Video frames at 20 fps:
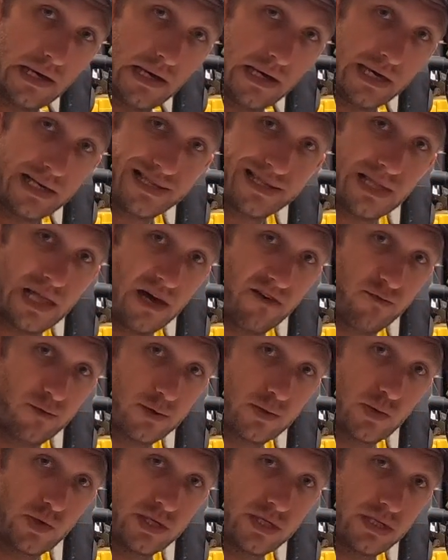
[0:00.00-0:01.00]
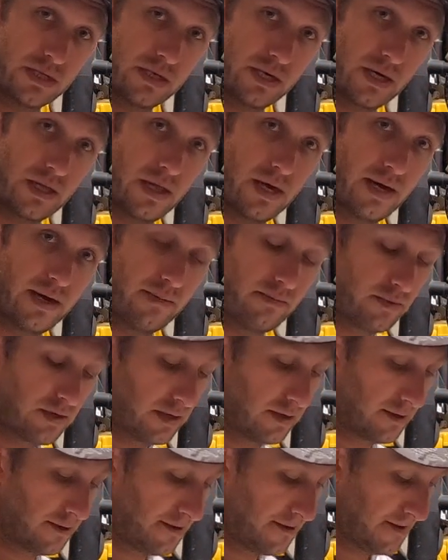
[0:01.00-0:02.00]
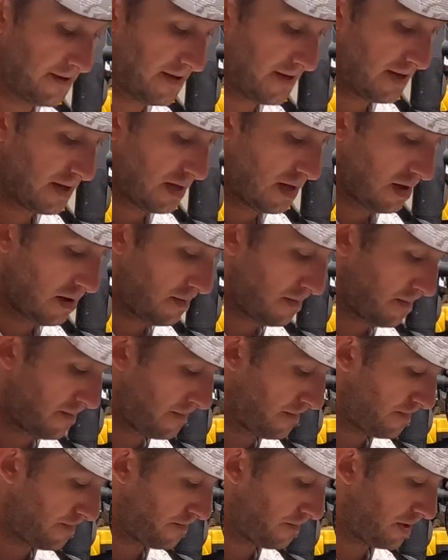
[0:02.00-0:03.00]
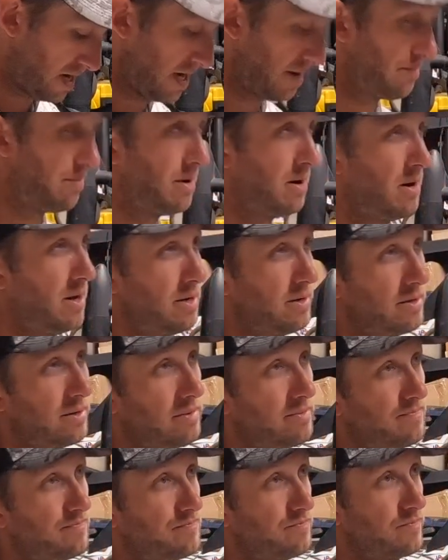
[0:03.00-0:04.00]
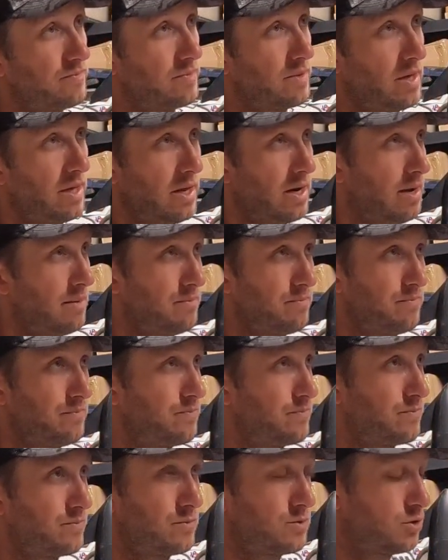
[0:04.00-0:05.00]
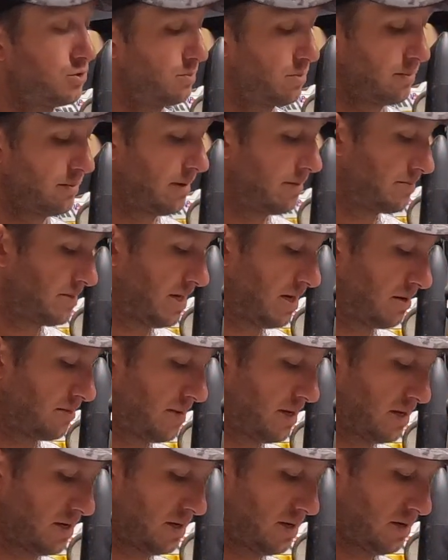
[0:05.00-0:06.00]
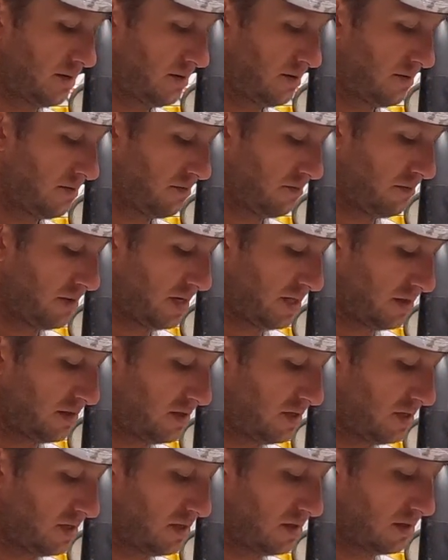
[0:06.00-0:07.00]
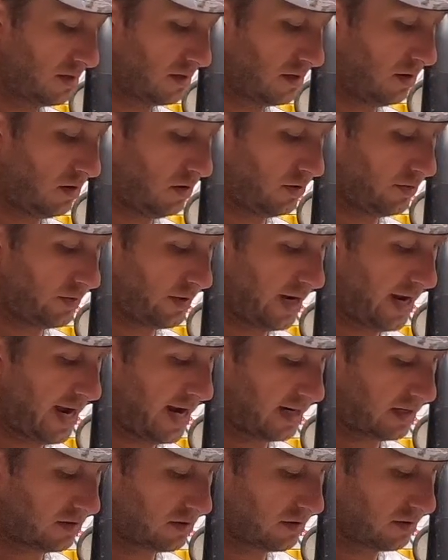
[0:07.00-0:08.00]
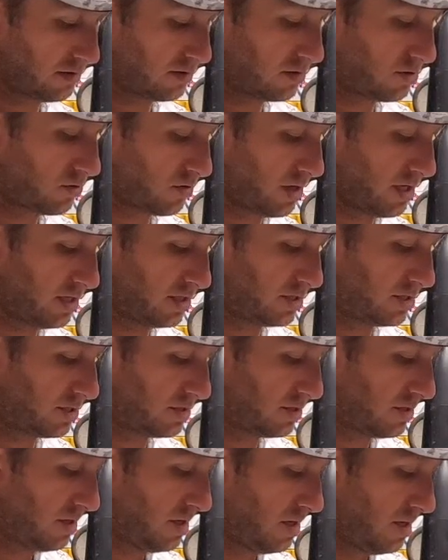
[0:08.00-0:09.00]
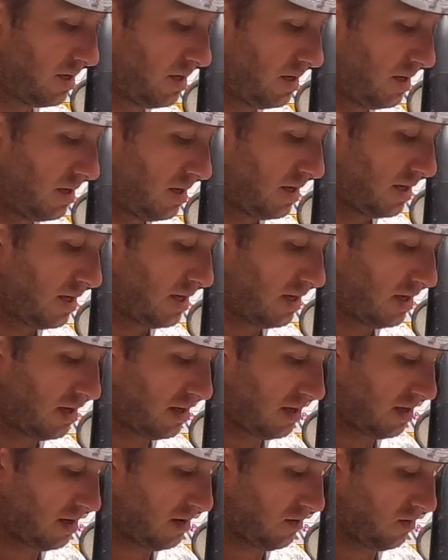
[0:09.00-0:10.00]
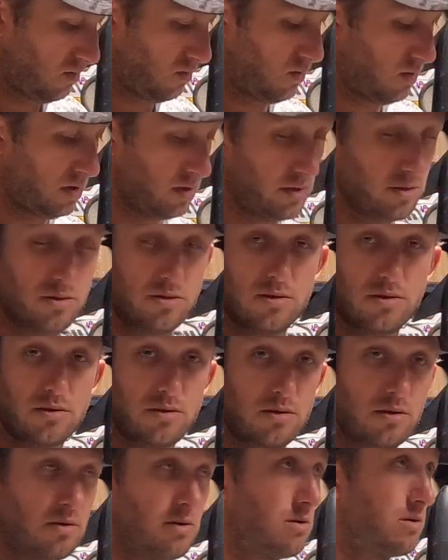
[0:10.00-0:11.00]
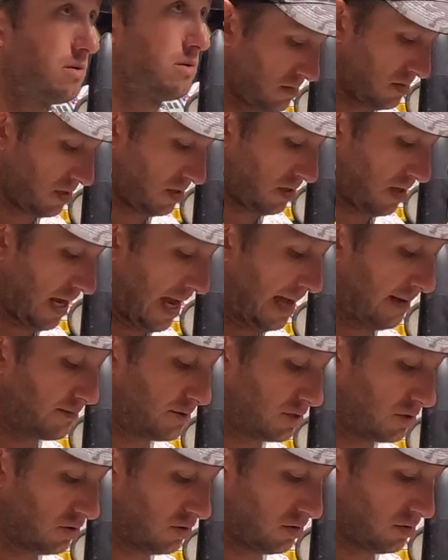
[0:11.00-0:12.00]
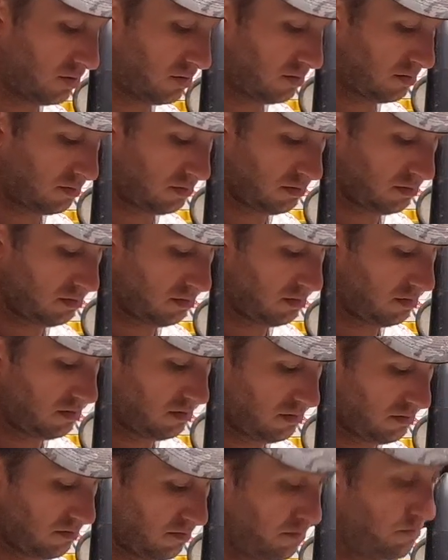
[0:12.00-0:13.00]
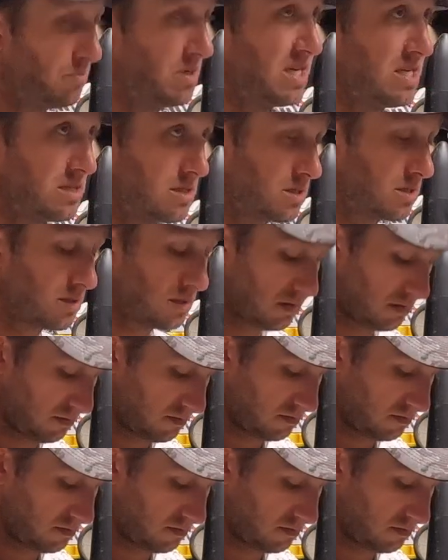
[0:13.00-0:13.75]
its life was recently claimed by a pond, and I'm super bummed out about it. But the Gold Reactor Trace was an absolute beast